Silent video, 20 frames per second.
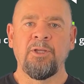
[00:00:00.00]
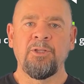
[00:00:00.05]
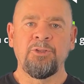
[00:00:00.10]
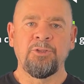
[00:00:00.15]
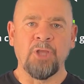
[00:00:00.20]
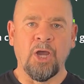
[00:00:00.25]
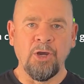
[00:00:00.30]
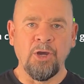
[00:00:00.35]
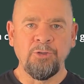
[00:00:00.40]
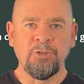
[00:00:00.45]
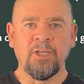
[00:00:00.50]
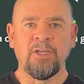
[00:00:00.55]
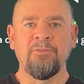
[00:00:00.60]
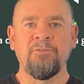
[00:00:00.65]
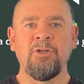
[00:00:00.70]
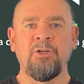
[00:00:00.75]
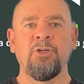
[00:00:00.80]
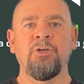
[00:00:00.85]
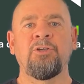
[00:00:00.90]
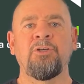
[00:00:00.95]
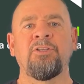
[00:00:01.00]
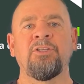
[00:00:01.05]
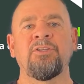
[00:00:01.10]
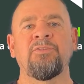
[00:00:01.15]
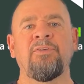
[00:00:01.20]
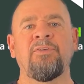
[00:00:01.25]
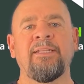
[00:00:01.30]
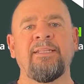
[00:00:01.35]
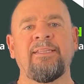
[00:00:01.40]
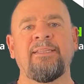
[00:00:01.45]
Don't overlook this
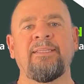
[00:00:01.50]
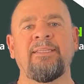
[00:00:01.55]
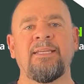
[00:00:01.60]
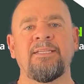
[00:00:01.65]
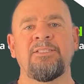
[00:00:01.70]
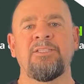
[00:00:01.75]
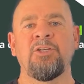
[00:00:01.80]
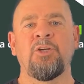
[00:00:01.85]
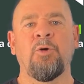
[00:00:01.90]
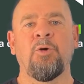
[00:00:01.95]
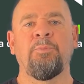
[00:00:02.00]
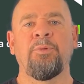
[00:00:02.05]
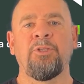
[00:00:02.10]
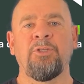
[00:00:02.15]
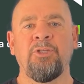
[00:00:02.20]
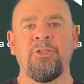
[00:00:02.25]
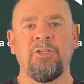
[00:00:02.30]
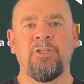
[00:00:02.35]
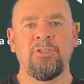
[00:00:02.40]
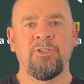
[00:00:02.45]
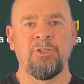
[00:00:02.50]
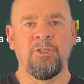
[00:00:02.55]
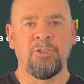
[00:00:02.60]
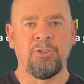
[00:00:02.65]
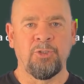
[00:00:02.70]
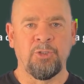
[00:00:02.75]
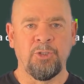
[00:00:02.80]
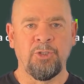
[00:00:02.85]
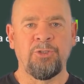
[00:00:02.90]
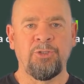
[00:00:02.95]
fantastic opportunity
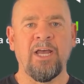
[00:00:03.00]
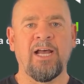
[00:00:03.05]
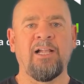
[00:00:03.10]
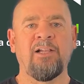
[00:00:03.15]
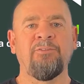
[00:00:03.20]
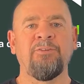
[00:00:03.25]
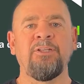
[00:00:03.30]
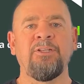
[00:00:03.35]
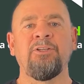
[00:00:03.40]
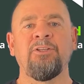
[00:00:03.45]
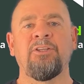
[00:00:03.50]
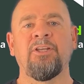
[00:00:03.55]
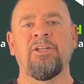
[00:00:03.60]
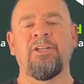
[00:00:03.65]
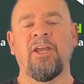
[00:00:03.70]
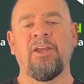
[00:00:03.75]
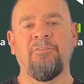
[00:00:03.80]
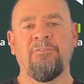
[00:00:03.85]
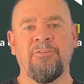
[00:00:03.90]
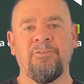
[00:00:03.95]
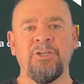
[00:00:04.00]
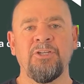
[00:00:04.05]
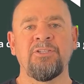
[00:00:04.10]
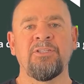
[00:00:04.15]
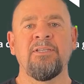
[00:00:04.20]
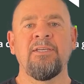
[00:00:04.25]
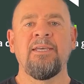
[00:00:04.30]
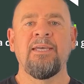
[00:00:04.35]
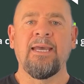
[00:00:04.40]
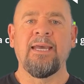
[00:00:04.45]
to delve into the diverse
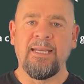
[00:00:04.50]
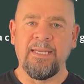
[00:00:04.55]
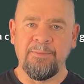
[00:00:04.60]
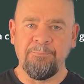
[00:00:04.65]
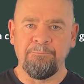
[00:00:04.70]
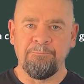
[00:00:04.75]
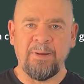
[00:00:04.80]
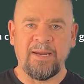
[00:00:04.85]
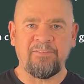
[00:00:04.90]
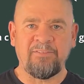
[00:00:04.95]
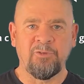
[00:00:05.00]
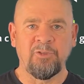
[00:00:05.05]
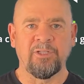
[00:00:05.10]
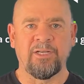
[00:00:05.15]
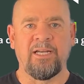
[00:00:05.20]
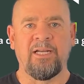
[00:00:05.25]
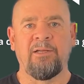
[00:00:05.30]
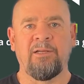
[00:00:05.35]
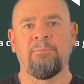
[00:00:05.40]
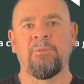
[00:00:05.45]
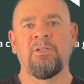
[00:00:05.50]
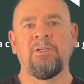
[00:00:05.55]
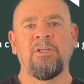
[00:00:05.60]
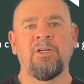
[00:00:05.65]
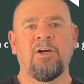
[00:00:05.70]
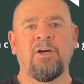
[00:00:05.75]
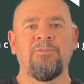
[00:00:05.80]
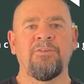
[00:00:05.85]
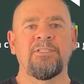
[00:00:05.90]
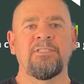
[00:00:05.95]
and impactful realm
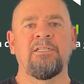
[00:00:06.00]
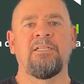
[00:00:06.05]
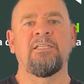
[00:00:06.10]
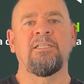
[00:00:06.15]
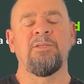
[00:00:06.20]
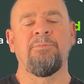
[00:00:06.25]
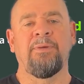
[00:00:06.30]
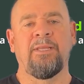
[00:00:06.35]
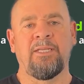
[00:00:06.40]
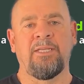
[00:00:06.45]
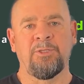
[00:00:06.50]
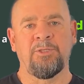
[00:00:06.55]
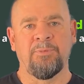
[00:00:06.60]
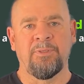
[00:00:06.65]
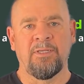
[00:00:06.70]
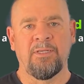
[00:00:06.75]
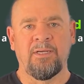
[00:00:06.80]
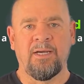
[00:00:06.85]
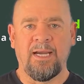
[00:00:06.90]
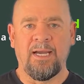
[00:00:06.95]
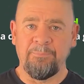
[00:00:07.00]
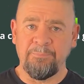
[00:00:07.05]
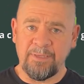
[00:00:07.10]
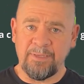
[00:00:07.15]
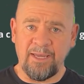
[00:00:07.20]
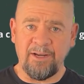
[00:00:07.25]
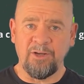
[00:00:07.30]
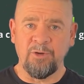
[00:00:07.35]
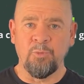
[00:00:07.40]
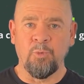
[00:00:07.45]
of facility management. I'm
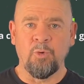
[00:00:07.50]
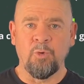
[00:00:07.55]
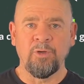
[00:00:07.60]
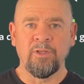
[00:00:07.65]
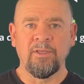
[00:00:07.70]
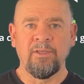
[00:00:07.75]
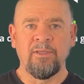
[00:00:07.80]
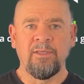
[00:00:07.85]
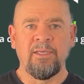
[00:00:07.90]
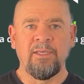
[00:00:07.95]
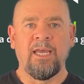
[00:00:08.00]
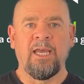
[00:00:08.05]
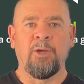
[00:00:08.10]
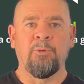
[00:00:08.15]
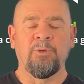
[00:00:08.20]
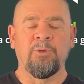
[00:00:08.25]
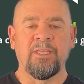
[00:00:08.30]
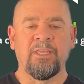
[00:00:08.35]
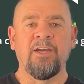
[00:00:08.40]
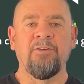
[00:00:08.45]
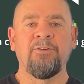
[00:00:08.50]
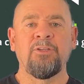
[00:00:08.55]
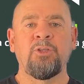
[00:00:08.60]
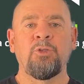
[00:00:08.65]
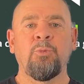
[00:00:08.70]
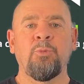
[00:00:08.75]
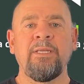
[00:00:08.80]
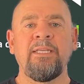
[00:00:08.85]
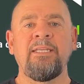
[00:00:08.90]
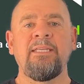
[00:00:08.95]
Gary Ward, and with over
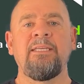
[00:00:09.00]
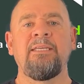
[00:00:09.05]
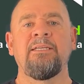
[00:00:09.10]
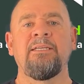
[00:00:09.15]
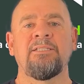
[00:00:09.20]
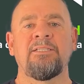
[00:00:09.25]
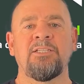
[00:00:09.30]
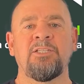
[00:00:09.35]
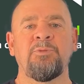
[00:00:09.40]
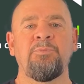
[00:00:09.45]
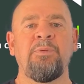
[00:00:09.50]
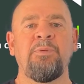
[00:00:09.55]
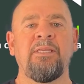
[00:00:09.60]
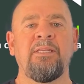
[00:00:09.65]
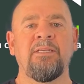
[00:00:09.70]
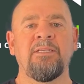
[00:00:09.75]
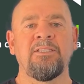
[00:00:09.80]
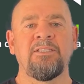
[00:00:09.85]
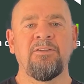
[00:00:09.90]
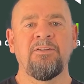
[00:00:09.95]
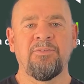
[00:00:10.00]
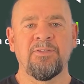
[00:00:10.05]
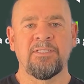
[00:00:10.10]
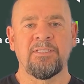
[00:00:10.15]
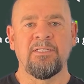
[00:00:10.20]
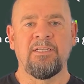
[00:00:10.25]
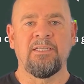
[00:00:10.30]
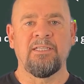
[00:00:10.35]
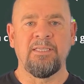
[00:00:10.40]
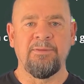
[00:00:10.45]
twenty years experience in
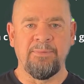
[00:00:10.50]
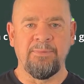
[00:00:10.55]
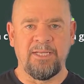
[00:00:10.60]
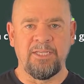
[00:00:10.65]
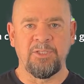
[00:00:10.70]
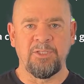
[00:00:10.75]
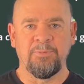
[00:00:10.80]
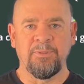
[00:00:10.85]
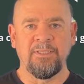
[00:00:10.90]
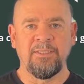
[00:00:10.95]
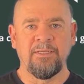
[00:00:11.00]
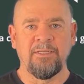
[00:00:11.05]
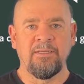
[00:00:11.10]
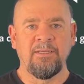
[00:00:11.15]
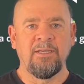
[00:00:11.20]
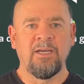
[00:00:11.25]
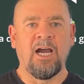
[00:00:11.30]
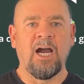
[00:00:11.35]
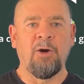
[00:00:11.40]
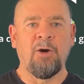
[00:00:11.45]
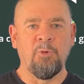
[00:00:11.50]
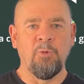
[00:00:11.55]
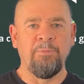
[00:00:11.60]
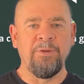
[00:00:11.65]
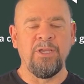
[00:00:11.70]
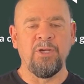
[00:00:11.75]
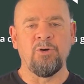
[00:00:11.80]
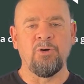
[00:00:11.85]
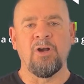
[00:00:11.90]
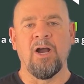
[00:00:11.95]
facility management, I will be
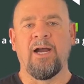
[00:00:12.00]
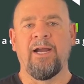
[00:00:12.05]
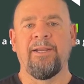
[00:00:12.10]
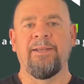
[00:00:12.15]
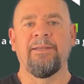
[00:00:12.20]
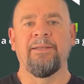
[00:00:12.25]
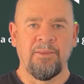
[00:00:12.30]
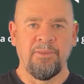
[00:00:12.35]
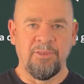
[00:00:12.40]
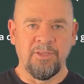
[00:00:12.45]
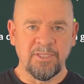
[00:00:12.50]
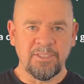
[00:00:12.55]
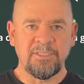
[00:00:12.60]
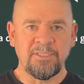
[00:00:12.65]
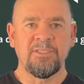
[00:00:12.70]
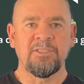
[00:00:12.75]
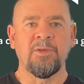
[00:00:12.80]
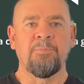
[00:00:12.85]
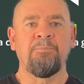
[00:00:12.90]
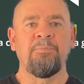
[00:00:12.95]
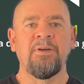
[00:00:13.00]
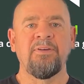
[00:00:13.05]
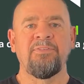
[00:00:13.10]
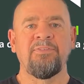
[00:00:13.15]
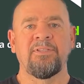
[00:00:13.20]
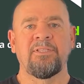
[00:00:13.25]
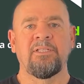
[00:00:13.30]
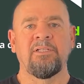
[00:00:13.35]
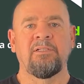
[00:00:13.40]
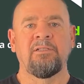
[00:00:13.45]
your guide. This is the
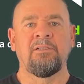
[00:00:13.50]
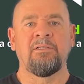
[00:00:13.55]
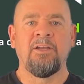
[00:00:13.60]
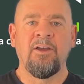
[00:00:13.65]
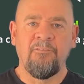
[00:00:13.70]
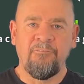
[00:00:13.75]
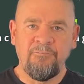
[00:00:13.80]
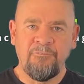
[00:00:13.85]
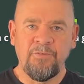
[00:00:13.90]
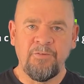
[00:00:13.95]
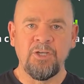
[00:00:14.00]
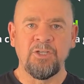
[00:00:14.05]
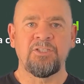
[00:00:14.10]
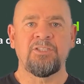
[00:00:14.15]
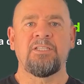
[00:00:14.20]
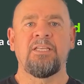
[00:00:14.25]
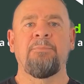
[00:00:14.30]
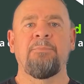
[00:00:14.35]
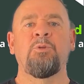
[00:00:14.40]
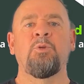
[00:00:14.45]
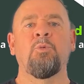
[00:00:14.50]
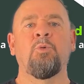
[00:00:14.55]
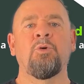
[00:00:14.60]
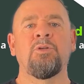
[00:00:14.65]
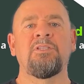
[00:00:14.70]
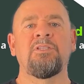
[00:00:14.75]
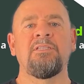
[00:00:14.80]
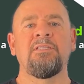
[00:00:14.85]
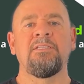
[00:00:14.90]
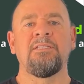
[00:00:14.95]
pivotal first step
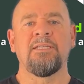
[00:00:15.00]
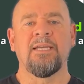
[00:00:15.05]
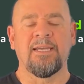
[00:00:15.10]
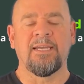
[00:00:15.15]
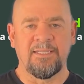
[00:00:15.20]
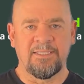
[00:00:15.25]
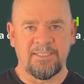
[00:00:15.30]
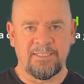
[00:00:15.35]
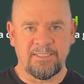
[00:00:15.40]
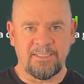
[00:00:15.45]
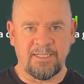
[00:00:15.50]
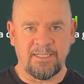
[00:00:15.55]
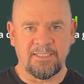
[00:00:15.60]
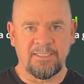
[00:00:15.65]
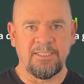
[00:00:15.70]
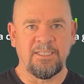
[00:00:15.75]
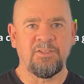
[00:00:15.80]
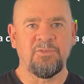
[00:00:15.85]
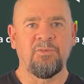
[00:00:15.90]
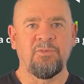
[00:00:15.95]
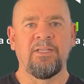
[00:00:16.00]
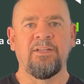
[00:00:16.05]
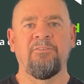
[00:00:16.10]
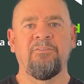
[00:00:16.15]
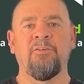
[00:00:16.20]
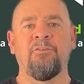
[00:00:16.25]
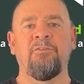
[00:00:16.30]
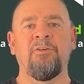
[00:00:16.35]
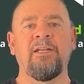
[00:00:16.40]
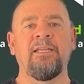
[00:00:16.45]
towards seizing a successful and
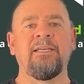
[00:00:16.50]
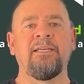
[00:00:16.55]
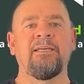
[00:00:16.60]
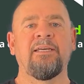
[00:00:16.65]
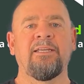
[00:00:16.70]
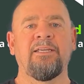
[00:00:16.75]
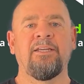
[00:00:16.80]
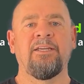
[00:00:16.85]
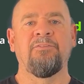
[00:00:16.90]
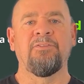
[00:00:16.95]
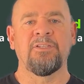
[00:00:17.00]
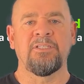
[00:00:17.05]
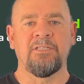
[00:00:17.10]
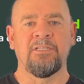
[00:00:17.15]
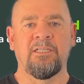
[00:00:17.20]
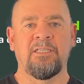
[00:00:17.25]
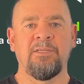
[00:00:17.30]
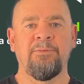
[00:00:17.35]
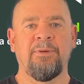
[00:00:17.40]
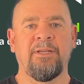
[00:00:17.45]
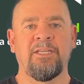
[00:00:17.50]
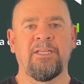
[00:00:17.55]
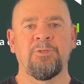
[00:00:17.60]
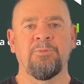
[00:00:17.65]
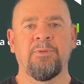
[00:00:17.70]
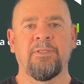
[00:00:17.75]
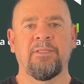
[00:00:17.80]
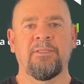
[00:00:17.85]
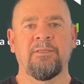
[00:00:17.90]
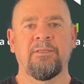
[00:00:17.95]
fulfilling career in facility
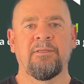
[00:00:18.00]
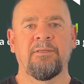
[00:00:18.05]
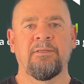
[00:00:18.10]
management.